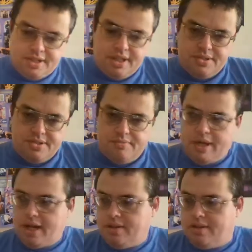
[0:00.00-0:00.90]
again, it's
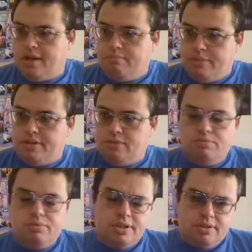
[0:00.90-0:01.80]
about a
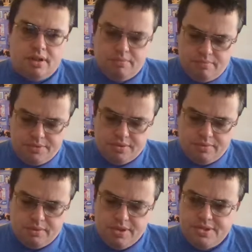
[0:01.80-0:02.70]
sort of
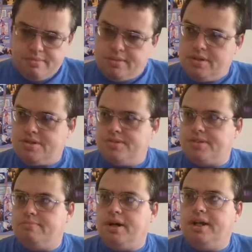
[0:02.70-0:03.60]
all these emotions
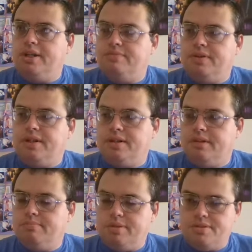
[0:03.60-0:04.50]
combining and finding your
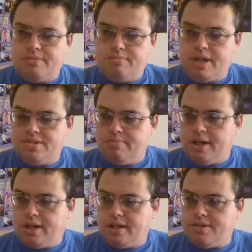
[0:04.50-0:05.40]
own Paisley
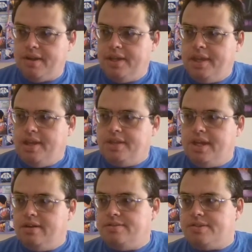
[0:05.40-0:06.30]
Park goes,
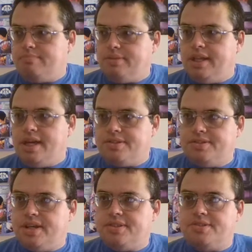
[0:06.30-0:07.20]
there is a place
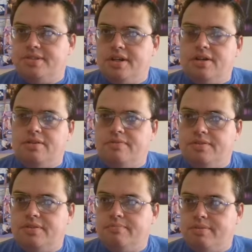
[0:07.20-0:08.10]
that's known
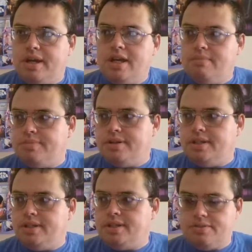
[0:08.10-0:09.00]
for the people
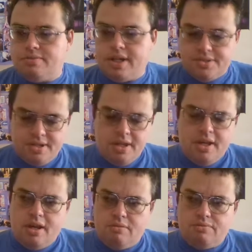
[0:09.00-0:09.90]
it attracts,
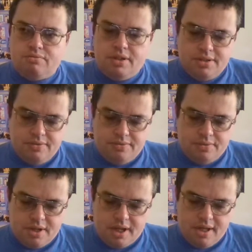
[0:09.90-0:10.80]
with wonderful
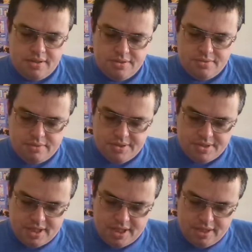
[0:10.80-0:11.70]
colours one
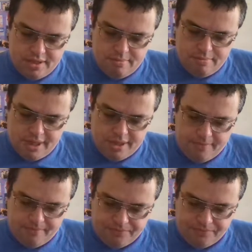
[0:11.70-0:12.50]
side of the back.